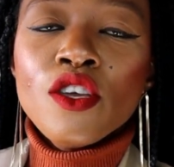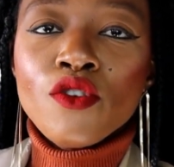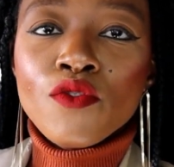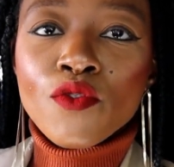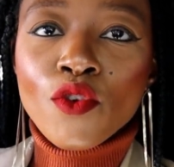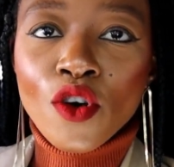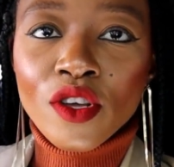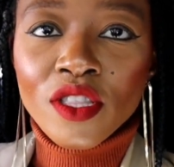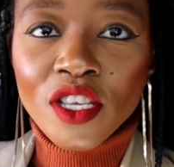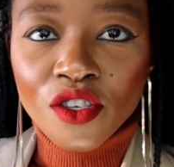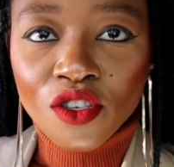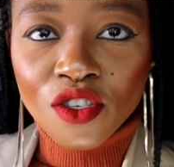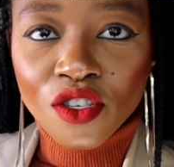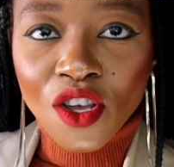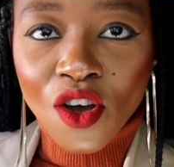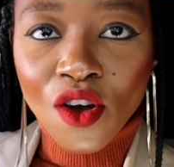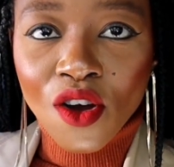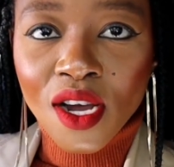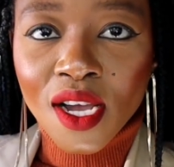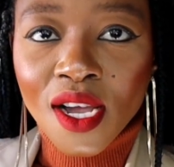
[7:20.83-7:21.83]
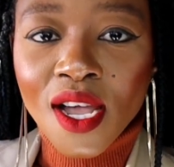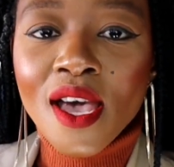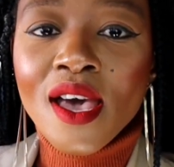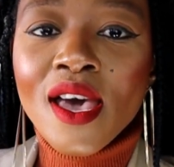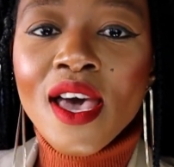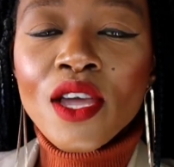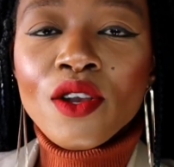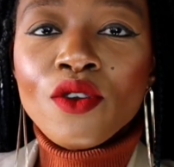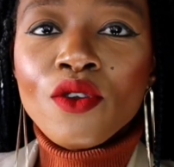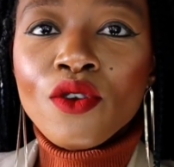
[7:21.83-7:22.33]
you've got the stock
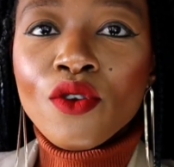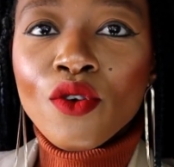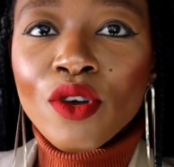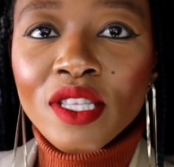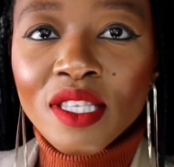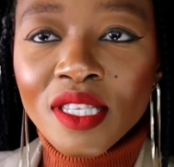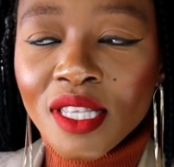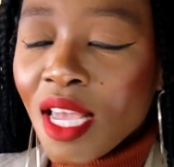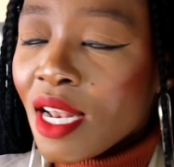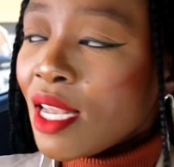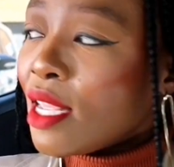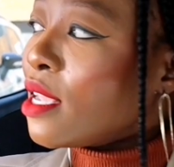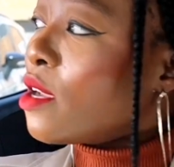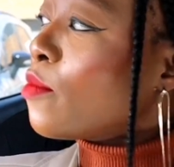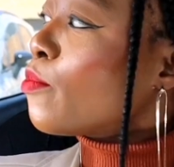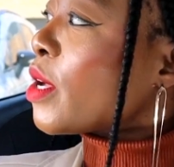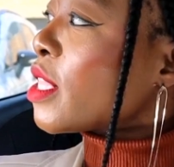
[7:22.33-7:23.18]
and you know it's selling,